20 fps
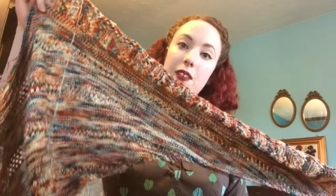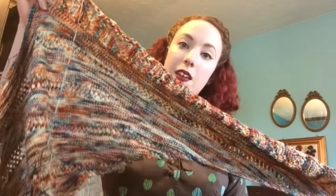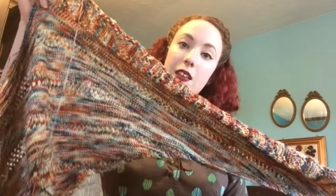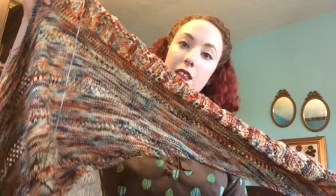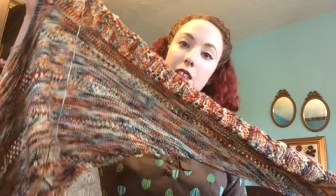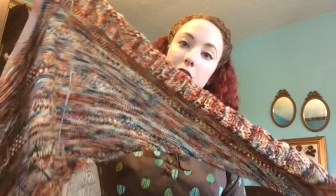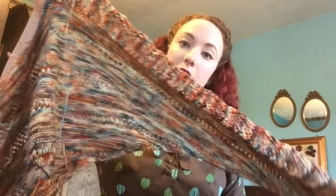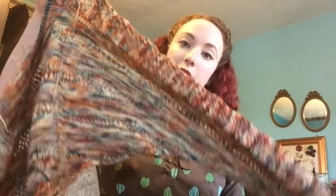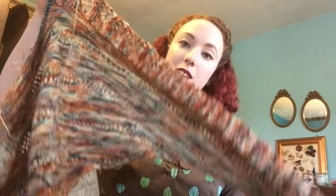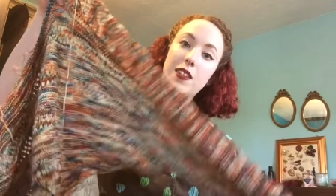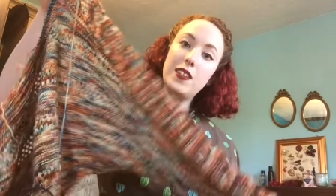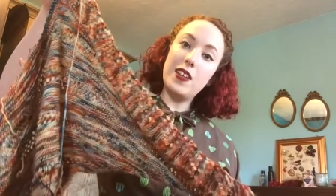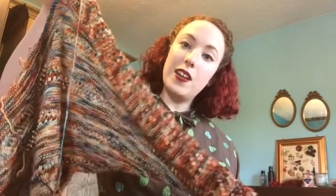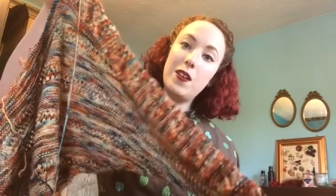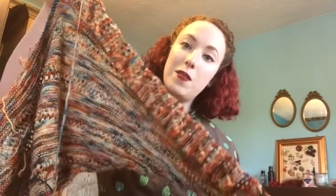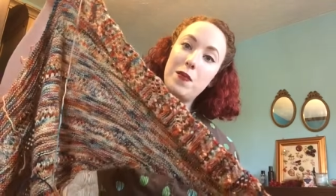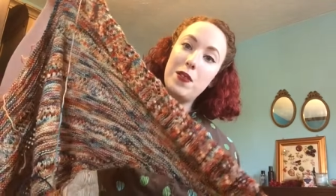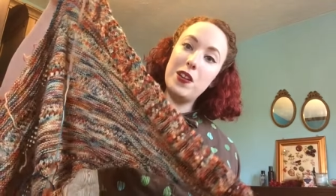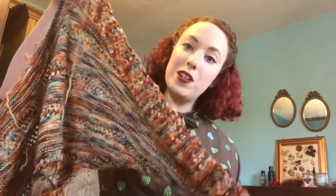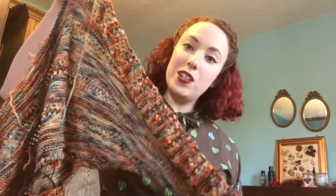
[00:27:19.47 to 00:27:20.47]
And this is
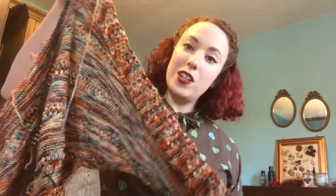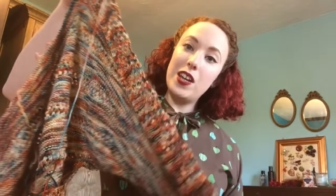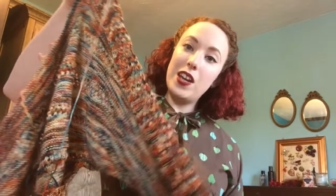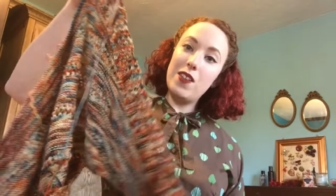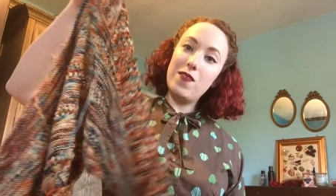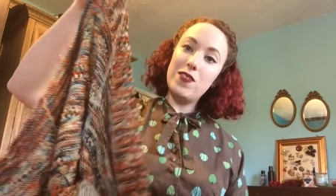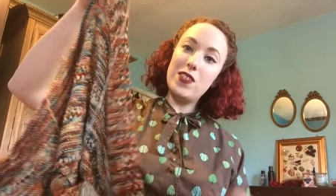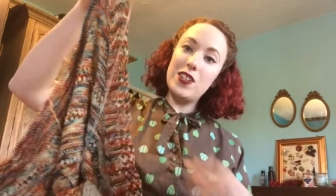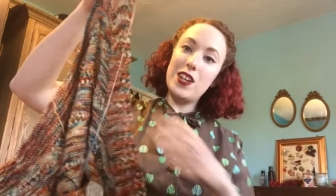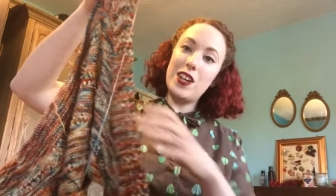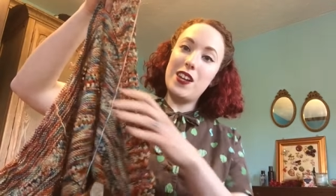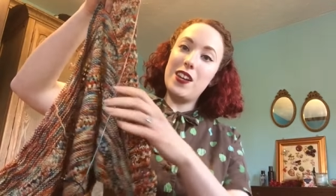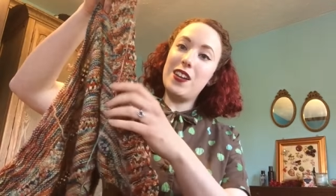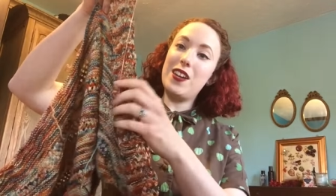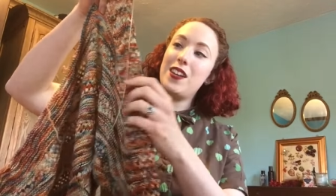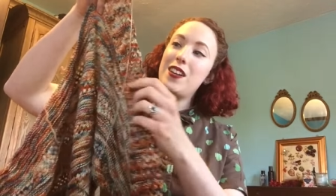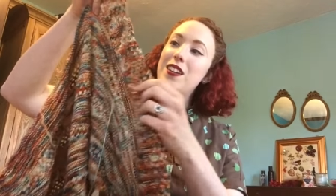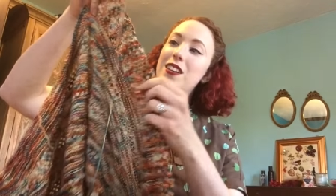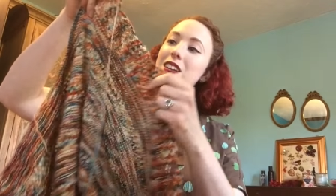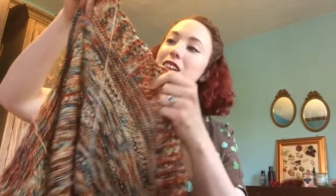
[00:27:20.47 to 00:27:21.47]
how much I have
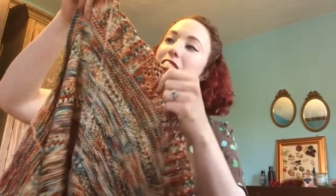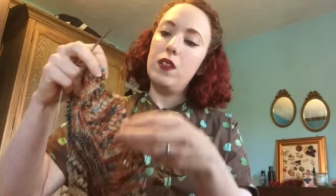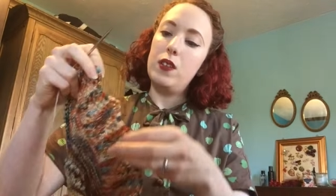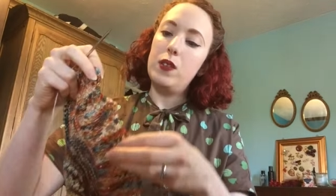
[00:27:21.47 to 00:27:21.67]
done.